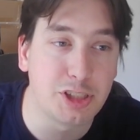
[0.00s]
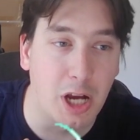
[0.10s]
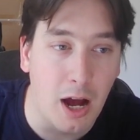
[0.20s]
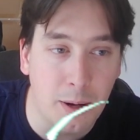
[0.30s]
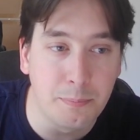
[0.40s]

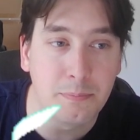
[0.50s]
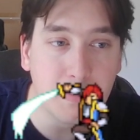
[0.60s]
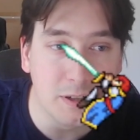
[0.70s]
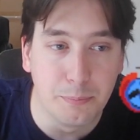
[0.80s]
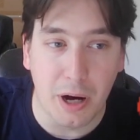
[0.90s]
some
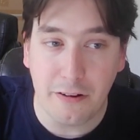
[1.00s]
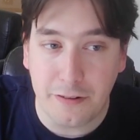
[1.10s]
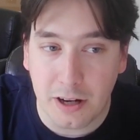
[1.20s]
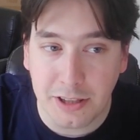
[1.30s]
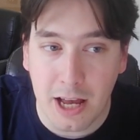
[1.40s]
buff
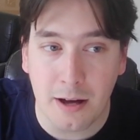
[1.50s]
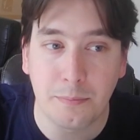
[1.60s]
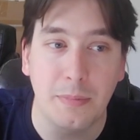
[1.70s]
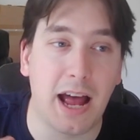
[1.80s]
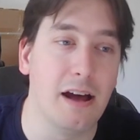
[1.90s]
on
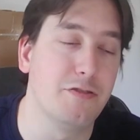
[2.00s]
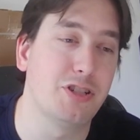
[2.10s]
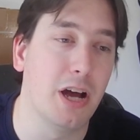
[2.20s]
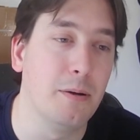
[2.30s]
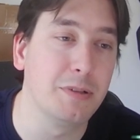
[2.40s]
them, have
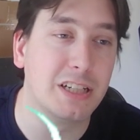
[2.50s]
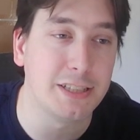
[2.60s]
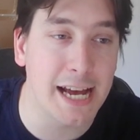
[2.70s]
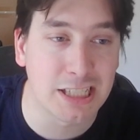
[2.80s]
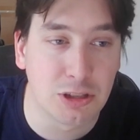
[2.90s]
some
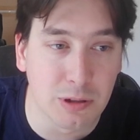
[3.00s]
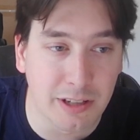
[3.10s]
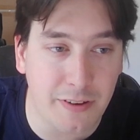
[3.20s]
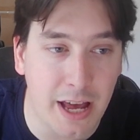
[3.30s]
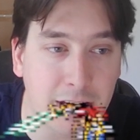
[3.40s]
contextual
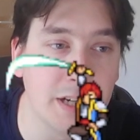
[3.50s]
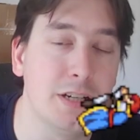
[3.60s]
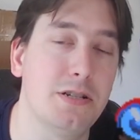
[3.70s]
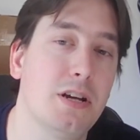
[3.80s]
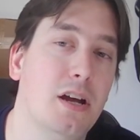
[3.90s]
advantage,